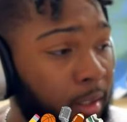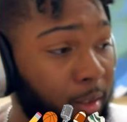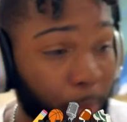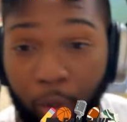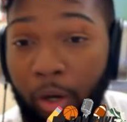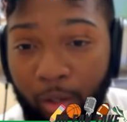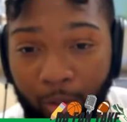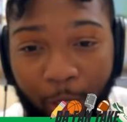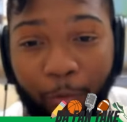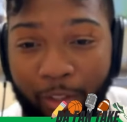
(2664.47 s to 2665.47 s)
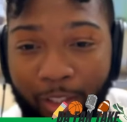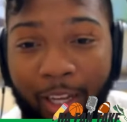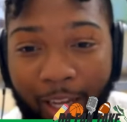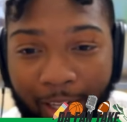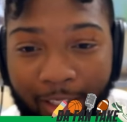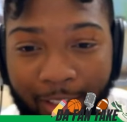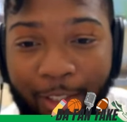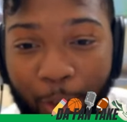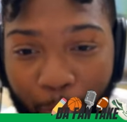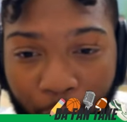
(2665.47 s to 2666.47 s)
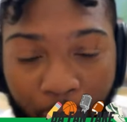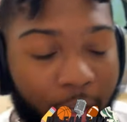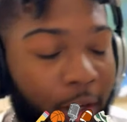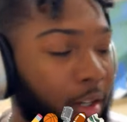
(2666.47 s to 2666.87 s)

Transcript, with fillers: The Broncos offensive line is so far.